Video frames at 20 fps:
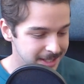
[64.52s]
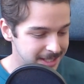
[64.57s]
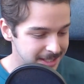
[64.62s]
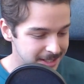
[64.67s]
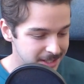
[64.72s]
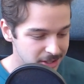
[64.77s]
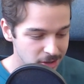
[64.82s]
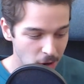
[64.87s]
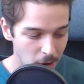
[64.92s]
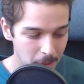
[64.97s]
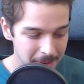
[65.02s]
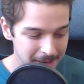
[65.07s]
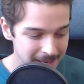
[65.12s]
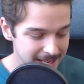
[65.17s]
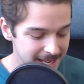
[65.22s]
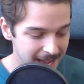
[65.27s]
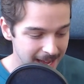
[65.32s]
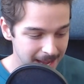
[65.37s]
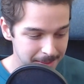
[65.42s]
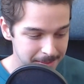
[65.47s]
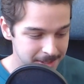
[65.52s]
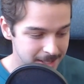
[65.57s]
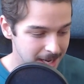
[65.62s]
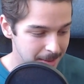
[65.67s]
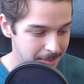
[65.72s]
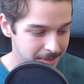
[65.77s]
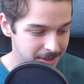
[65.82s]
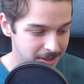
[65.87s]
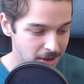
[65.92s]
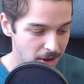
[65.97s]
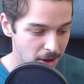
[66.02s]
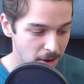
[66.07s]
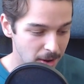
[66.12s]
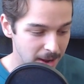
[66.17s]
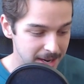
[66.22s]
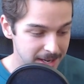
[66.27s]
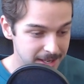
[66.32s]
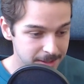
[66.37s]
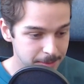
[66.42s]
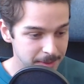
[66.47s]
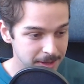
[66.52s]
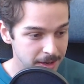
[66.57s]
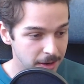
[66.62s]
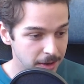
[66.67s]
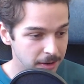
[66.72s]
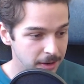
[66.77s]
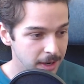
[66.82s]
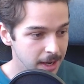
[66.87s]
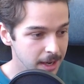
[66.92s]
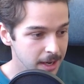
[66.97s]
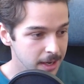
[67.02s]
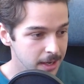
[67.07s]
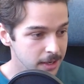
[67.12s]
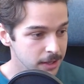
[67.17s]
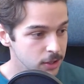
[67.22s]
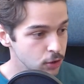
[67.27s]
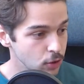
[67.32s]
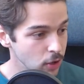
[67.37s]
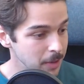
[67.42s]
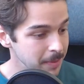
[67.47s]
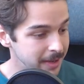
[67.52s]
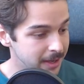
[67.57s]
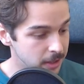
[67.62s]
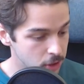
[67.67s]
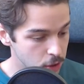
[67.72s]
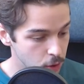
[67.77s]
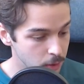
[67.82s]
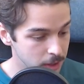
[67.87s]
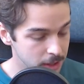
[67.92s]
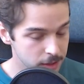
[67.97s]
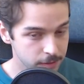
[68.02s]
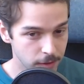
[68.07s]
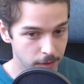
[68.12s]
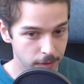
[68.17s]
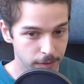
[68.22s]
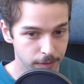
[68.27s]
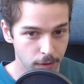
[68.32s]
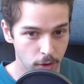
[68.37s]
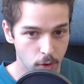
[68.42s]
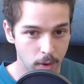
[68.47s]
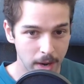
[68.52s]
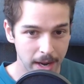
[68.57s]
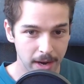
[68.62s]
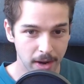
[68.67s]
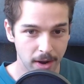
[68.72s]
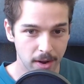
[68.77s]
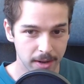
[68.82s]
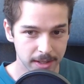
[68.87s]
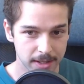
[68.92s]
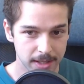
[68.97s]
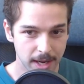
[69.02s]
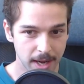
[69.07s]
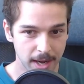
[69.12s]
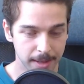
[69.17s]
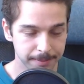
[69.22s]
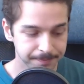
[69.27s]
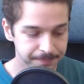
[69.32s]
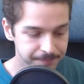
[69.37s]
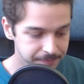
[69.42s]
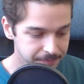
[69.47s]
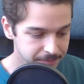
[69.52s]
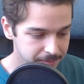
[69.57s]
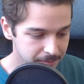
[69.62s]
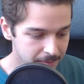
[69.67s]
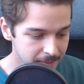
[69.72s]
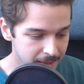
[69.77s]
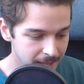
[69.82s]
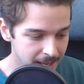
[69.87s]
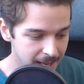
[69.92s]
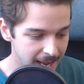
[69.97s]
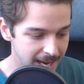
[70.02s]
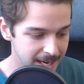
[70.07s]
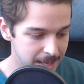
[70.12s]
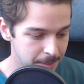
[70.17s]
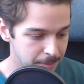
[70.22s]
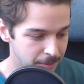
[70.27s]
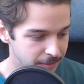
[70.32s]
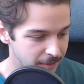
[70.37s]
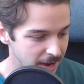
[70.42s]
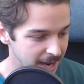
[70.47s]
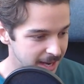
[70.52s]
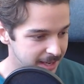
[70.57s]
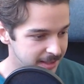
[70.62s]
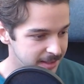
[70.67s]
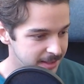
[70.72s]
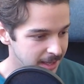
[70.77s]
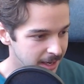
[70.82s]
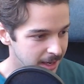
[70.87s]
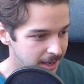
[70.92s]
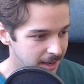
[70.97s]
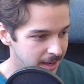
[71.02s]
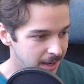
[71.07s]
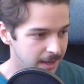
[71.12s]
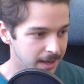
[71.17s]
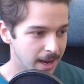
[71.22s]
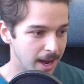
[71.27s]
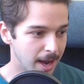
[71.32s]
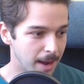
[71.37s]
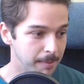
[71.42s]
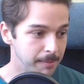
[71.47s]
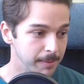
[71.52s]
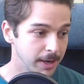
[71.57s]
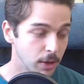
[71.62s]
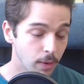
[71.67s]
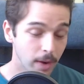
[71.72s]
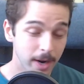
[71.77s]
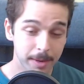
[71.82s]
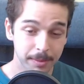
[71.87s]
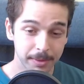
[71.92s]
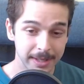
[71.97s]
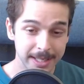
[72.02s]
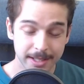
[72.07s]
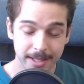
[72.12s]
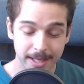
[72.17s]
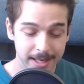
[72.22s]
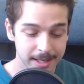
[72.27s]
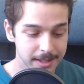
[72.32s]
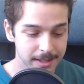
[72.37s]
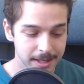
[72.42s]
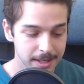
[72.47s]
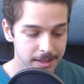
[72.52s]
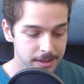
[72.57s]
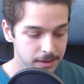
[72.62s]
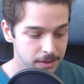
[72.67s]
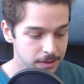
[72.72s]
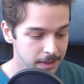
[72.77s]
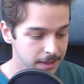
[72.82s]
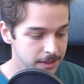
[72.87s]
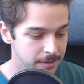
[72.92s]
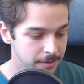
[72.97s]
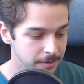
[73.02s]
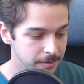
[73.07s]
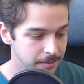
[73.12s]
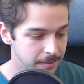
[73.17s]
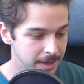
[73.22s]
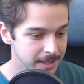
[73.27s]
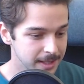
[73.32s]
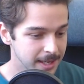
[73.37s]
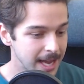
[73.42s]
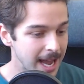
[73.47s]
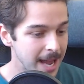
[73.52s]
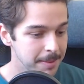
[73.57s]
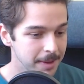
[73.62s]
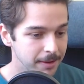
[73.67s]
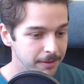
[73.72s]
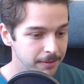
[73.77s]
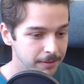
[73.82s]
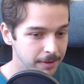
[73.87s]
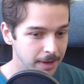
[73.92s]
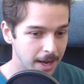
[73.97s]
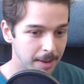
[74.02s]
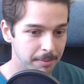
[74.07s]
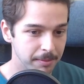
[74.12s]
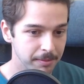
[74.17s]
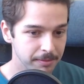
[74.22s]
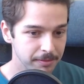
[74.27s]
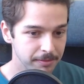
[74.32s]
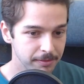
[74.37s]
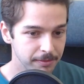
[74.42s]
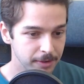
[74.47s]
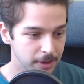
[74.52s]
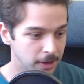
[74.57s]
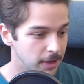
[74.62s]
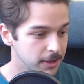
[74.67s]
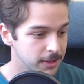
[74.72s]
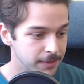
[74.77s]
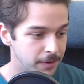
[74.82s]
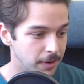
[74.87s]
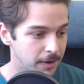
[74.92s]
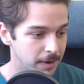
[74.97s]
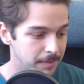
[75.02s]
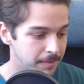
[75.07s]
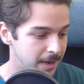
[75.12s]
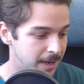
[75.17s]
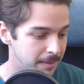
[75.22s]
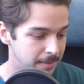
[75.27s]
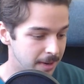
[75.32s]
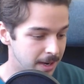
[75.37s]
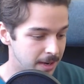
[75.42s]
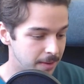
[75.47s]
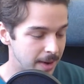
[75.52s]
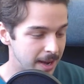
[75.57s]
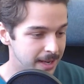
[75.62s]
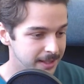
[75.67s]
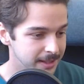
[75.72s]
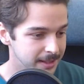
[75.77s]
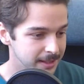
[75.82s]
so many games come and go, and he's been on streaming and Twitch for quite a long time. And he provides incredible... He's a gaming philosopher in many ways.